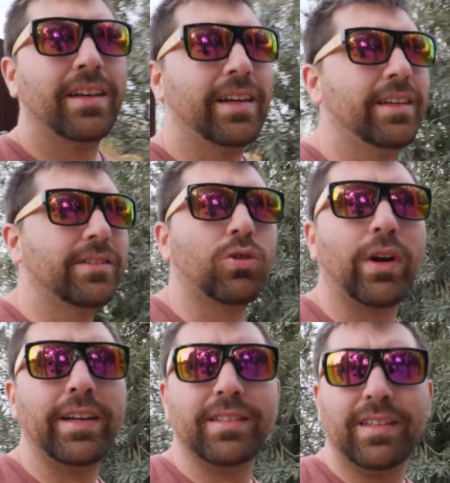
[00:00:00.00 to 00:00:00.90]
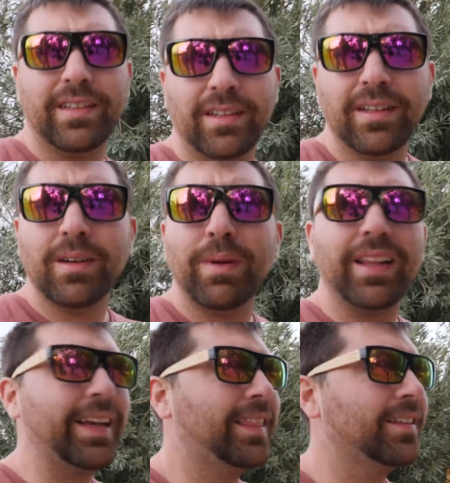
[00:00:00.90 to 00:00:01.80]
It is crazy.
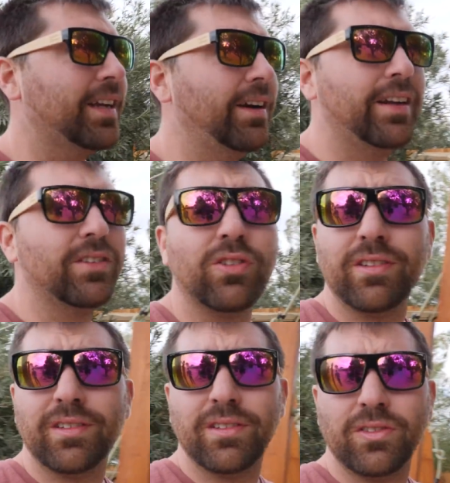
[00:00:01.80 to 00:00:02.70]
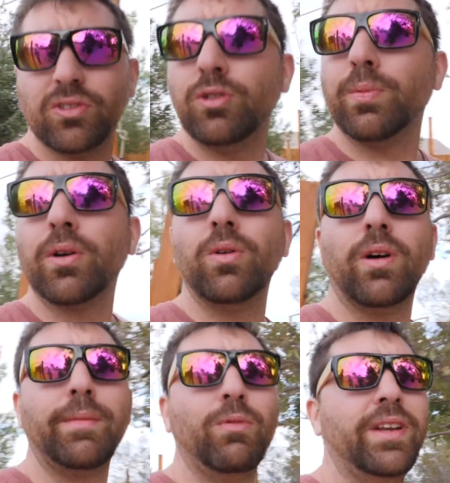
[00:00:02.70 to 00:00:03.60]
But like this area is super
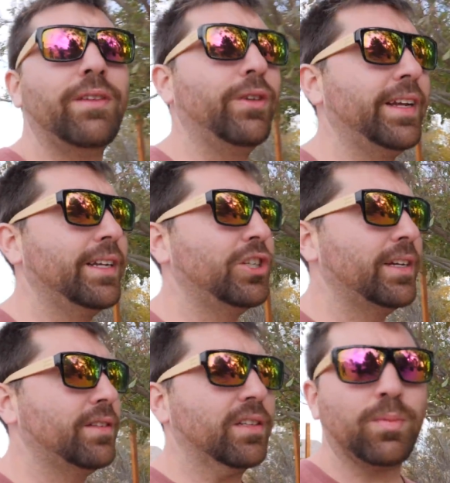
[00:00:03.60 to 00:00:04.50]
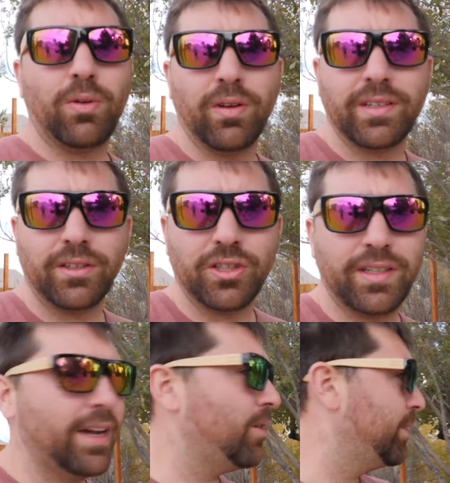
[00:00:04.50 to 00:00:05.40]
cool. I mean, we didn't really get a chance to explore till
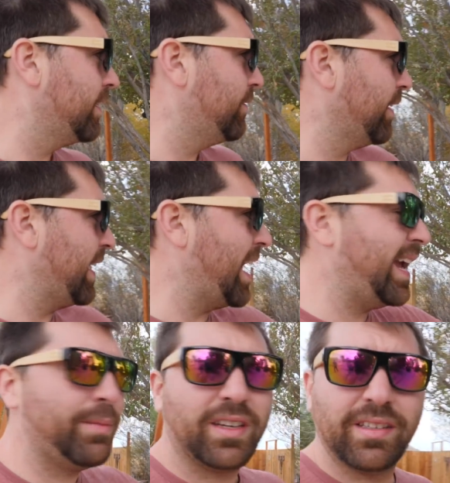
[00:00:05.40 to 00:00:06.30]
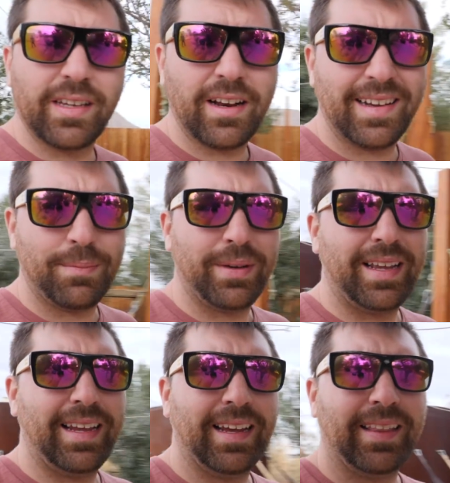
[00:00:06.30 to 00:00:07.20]
just now, but they've like hammocks set up
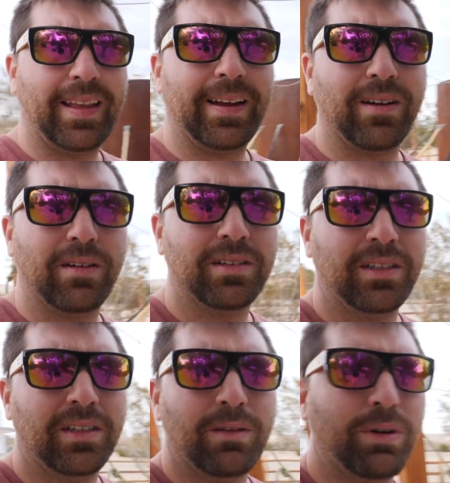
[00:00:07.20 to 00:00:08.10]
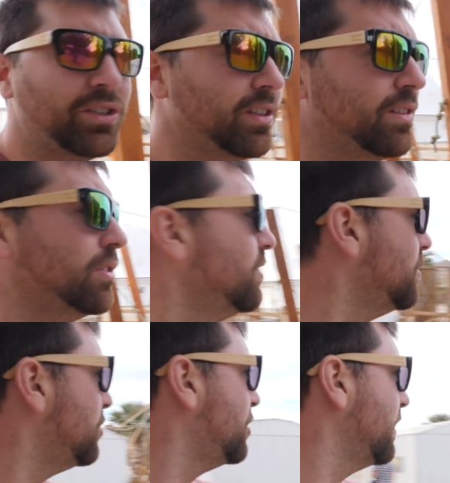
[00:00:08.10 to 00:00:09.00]
and like a bunch of
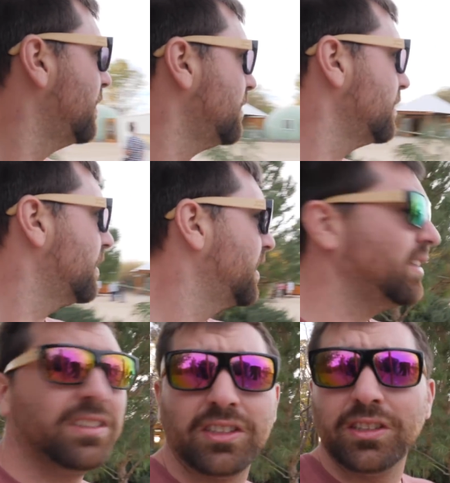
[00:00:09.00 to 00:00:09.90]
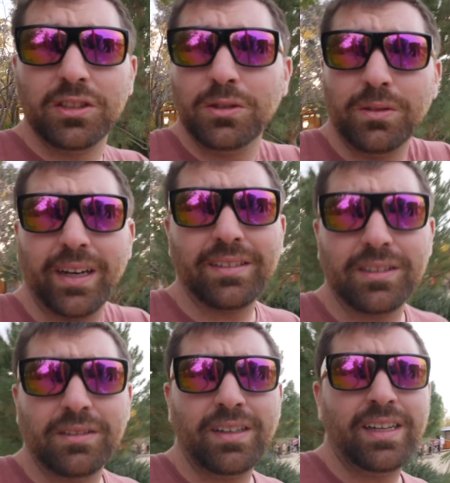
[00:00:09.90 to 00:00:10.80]
chill things to do. I
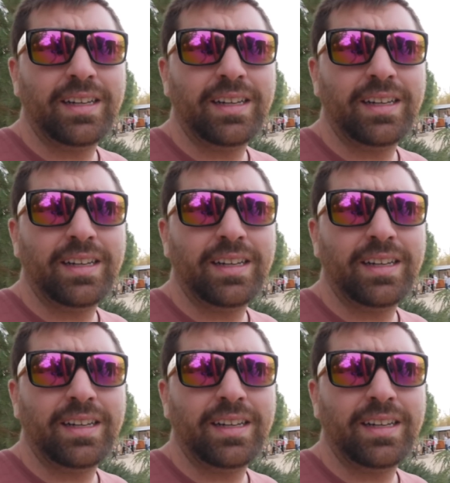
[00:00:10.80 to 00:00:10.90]
don't know.